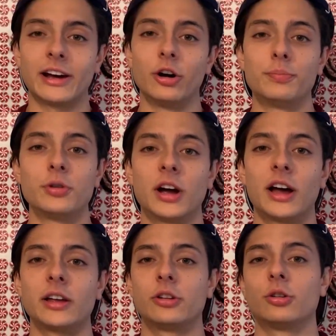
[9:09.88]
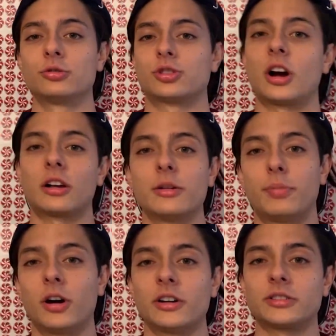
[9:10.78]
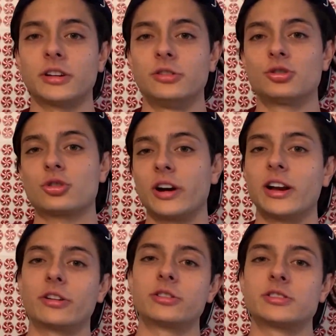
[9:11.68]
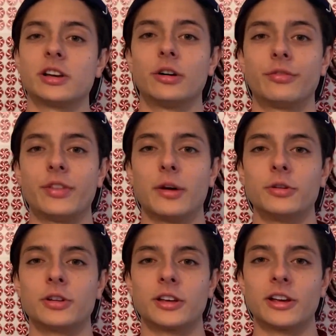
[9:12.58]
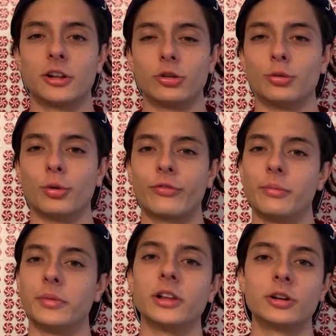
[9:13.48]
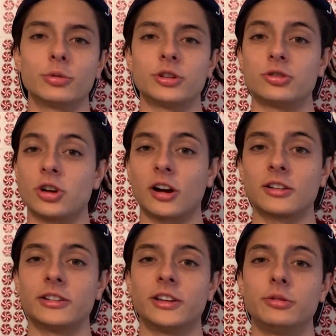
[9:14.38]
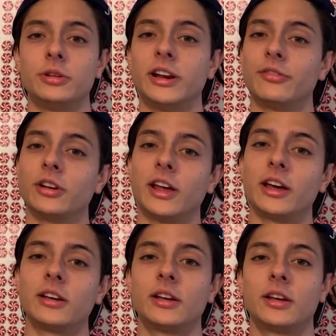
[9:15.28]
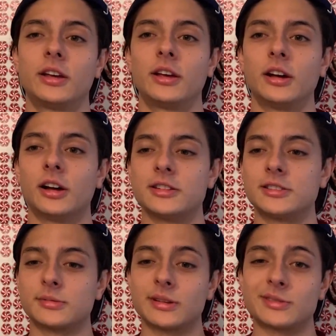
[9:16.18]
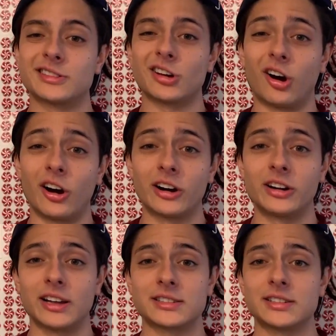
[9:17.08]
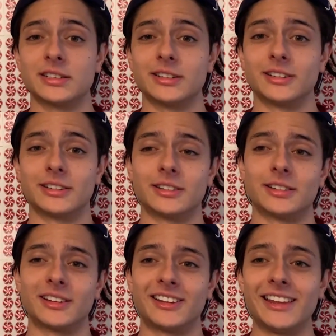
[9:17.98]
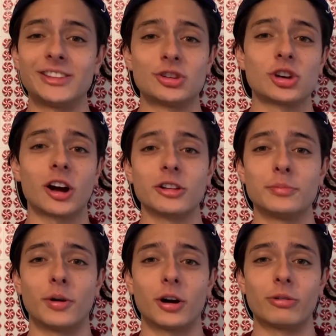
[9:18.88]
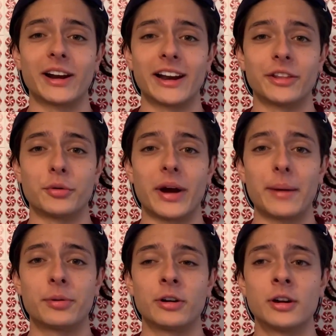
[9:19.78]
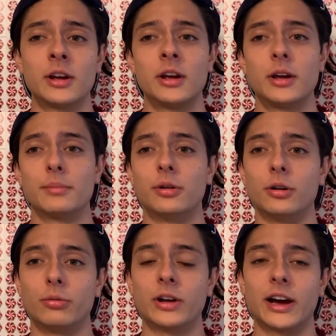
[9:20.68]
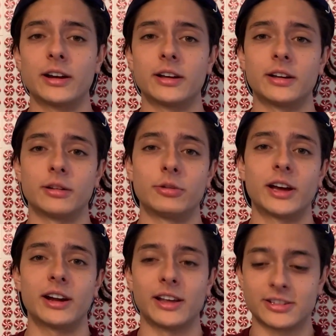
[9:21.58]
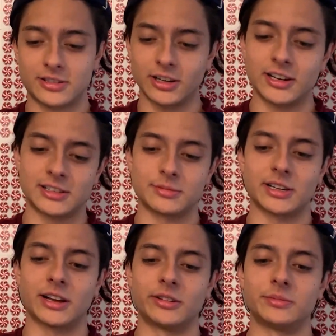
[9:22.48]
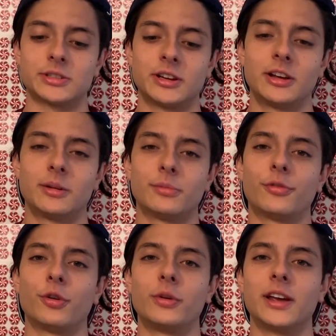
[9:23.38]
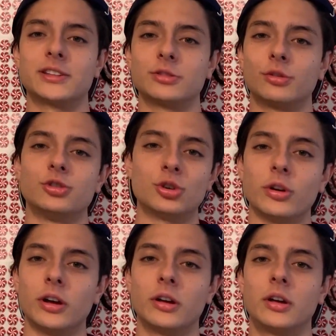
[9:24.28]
I hope you got your own chocolate bars and you try it out yourself. That way you can get a little more familiar with the chocolate that you eat every day. Sometimes it's hard not to eat the chocolate bar right out of the wrapper. But we gotta study sometimes before we get to enjoy.